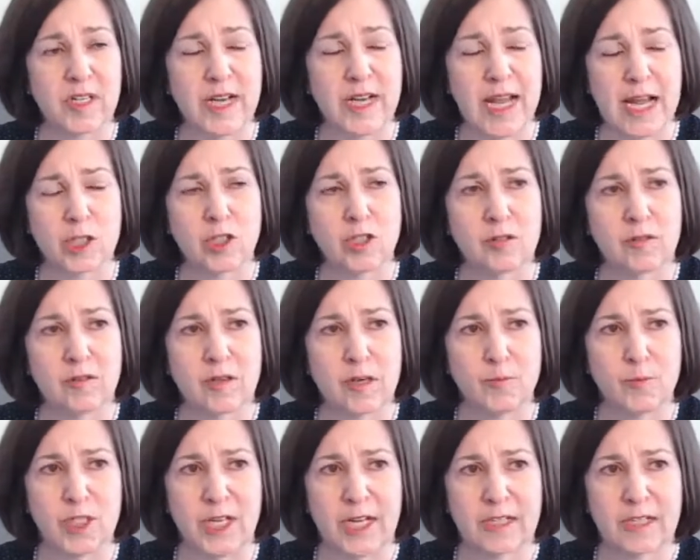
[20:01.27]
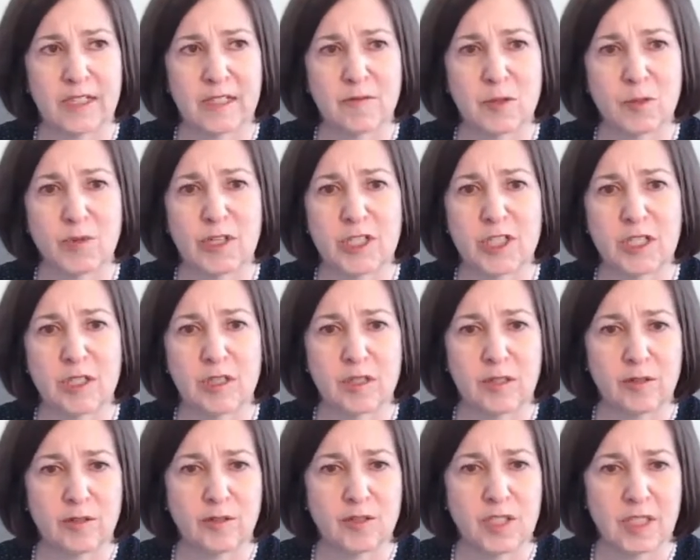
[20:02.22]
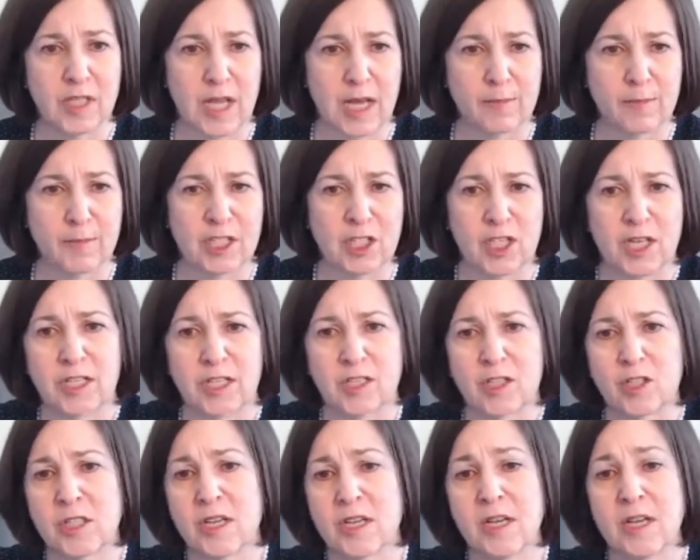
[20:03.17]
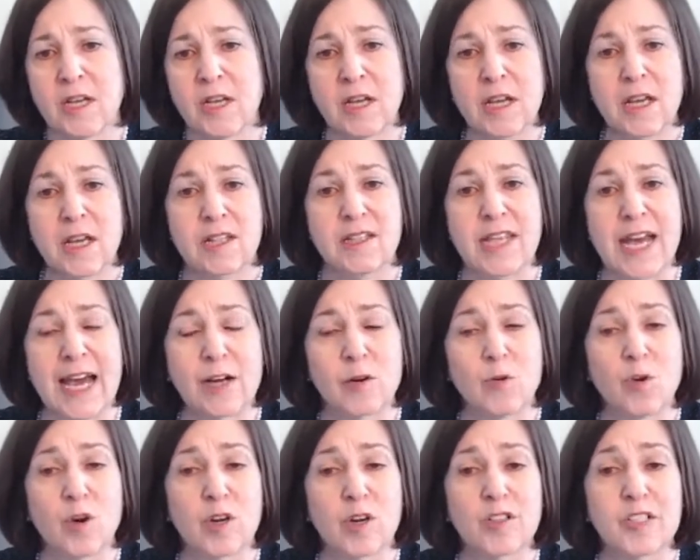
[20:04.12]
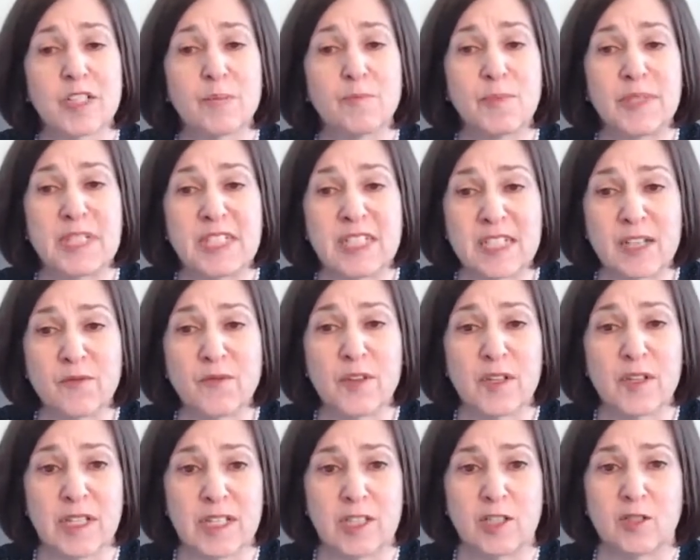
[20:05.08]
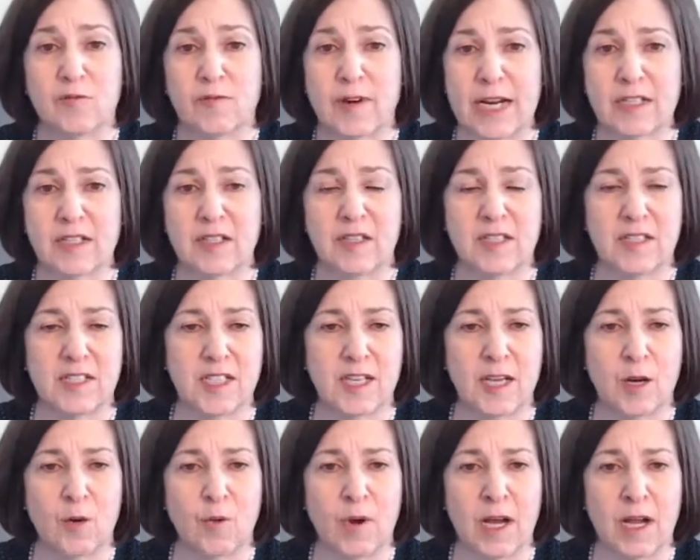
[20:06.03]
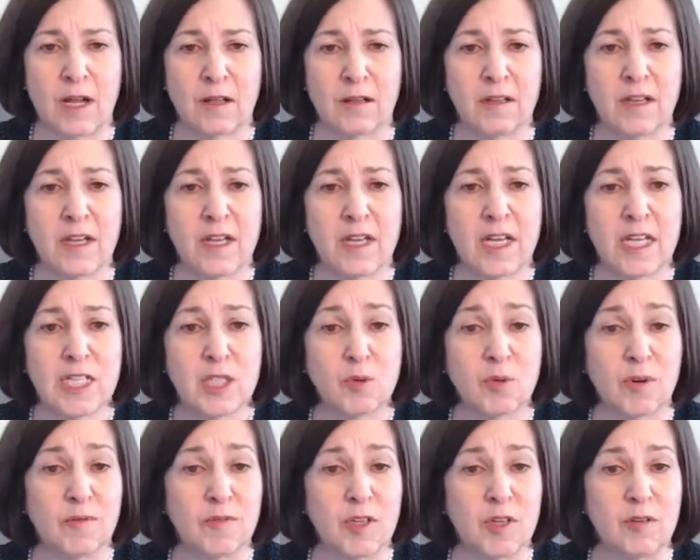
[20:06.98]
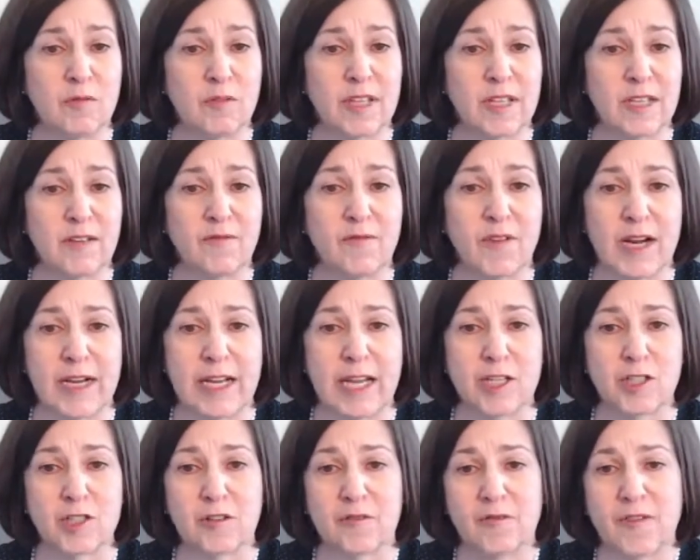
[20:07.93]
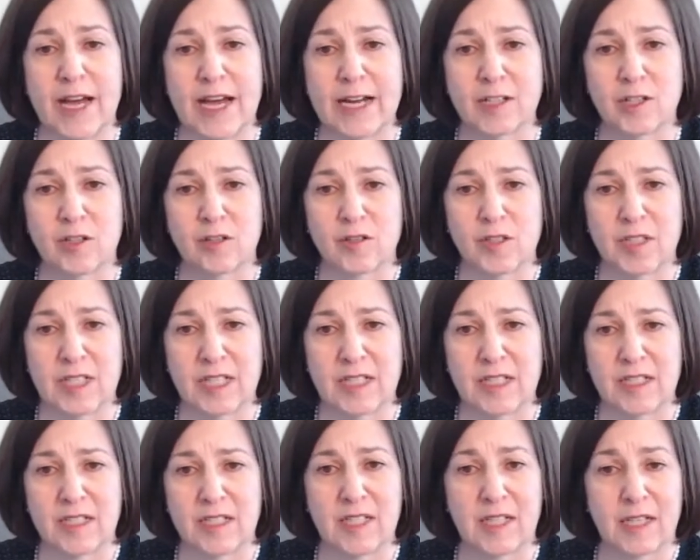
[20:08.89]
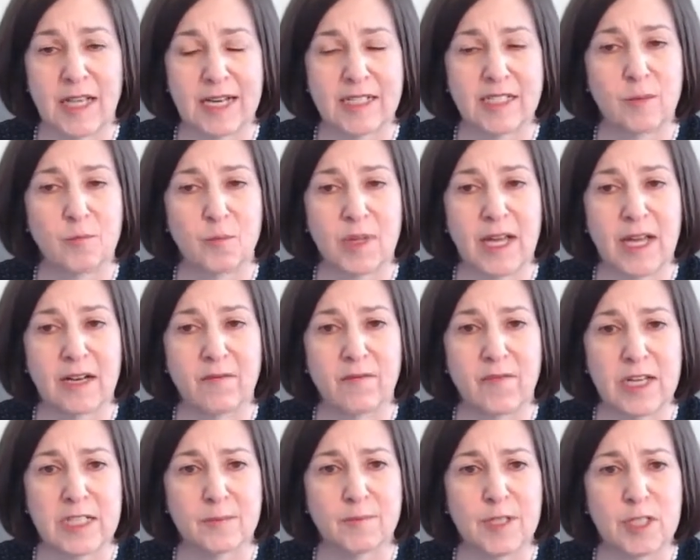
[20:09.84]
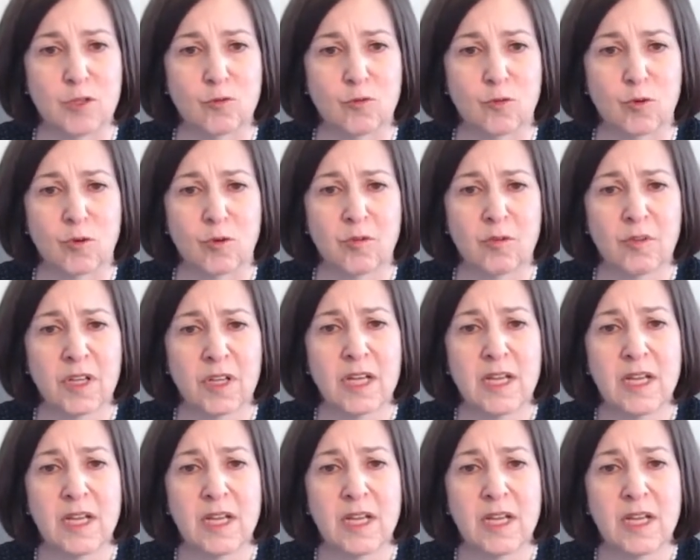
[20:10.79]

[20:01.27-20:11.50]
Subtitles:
national objectives, which includes climate change. That order specifically directed the DOL to review the financial factors in selecting plan investments rule.